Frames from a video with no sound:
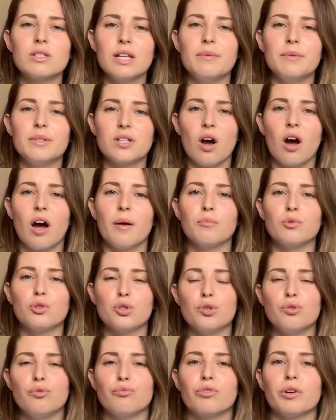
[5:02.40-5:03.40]
need time
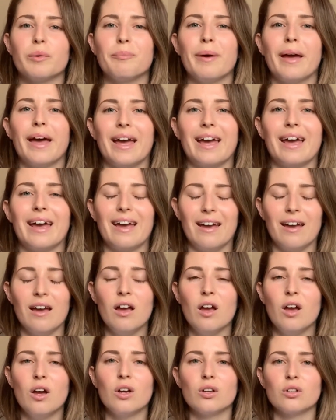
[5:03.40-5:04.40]
to repair.
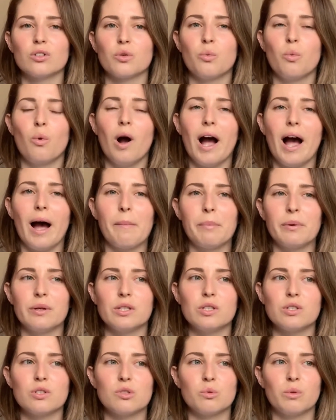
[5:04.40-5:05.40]
So what
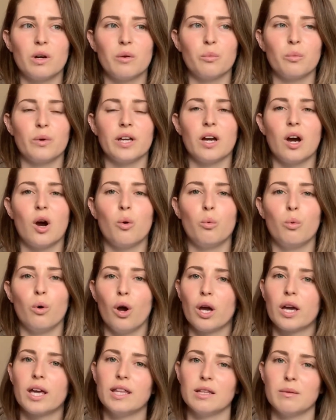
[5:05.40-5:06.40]
happens when we are
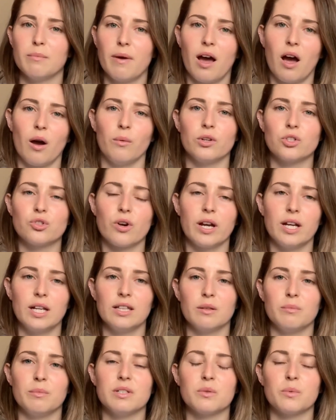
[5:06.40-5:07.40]
working them out and we're
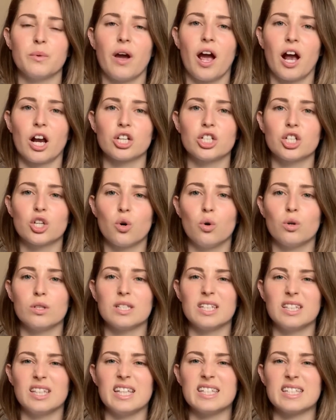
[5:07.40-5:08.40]
training them is we're actually
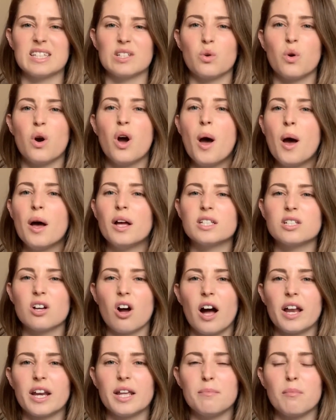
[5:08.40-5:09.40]
causing these little
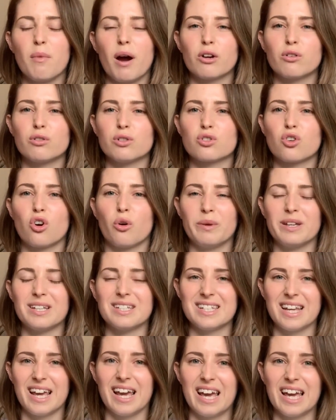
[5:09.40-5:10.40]
tiny
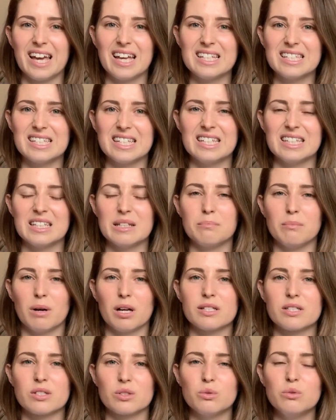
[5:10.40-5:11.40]
microscopic tears in the
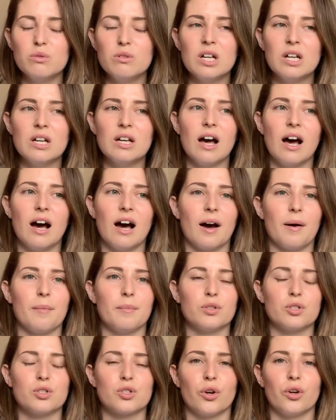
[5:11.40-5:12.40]
muscle.
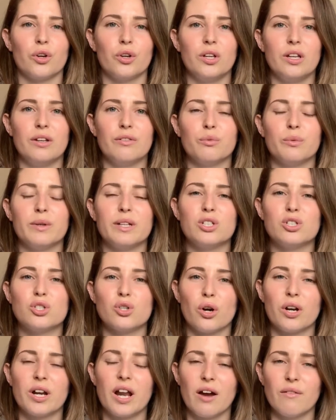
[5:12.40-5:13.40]
So if we
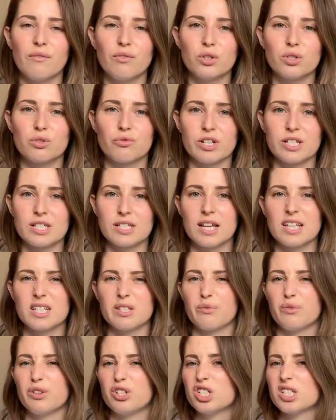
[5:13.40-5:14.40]
don't have those rest days,
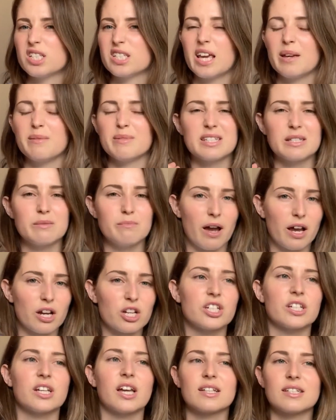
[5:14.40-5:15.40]
if we just keep
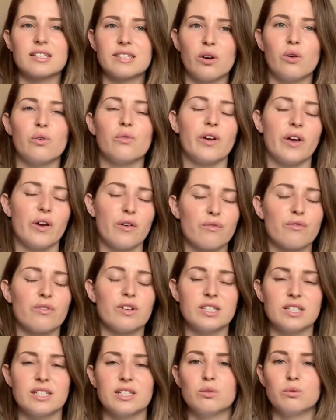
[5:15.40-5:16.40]
smashing ourselves
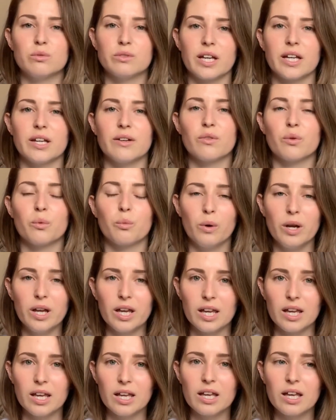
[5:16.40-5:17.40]
every single day of the
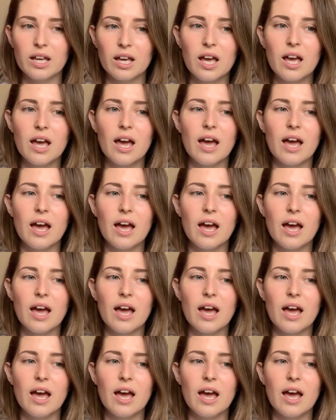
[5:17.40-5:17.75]
week,